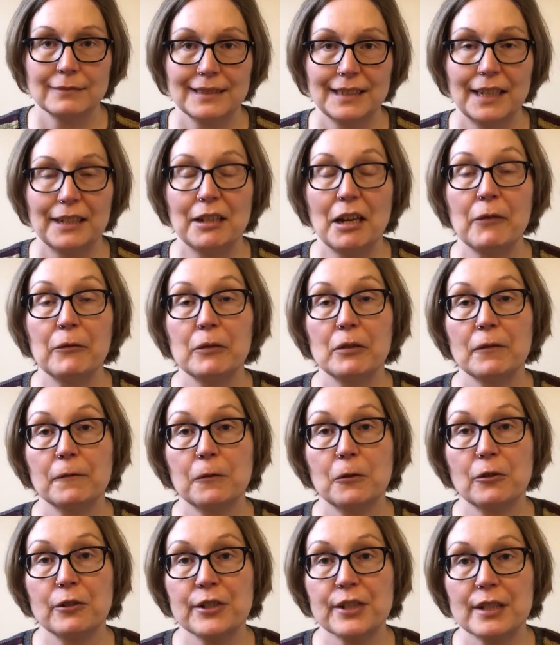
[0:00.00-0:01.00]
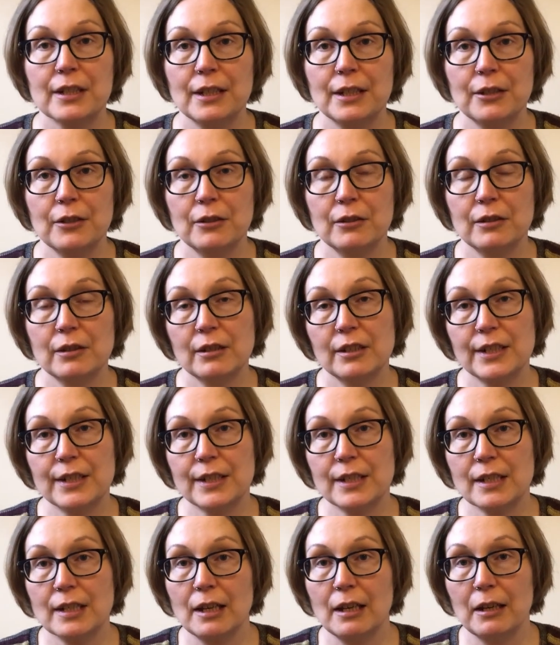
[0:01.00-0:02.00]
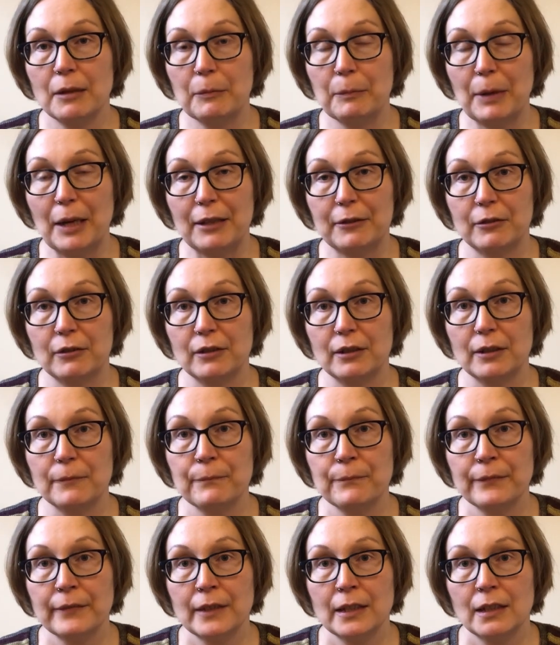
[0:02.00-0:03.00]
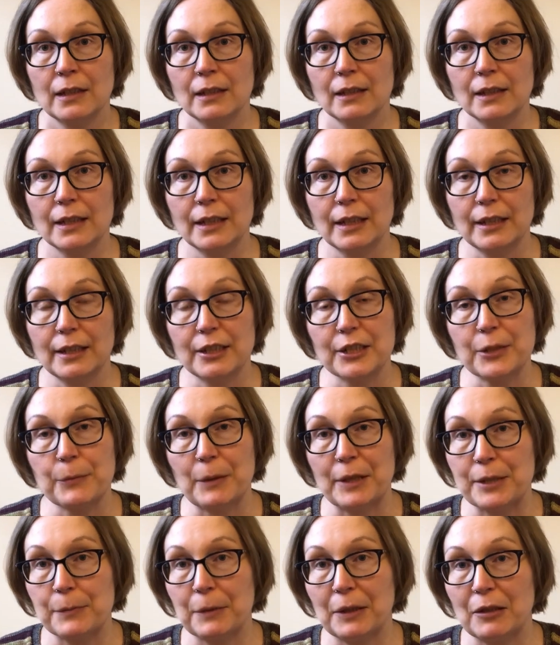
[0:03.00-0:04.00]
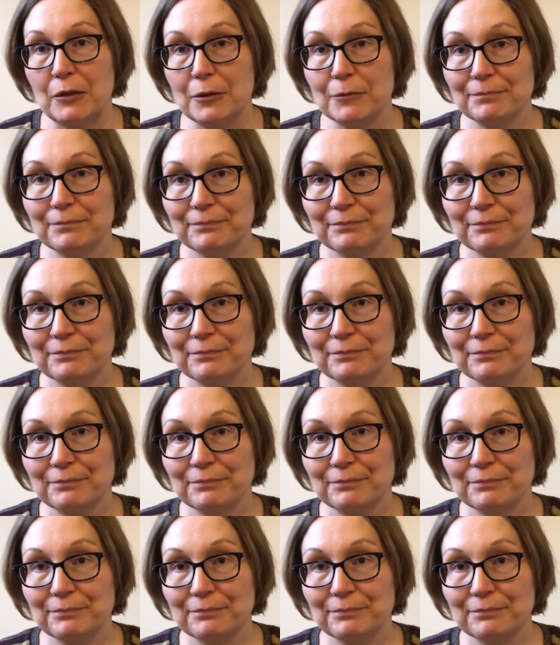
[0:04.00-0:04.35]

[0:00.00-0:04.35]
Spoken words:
And I will of course link you to this pattern in the space below.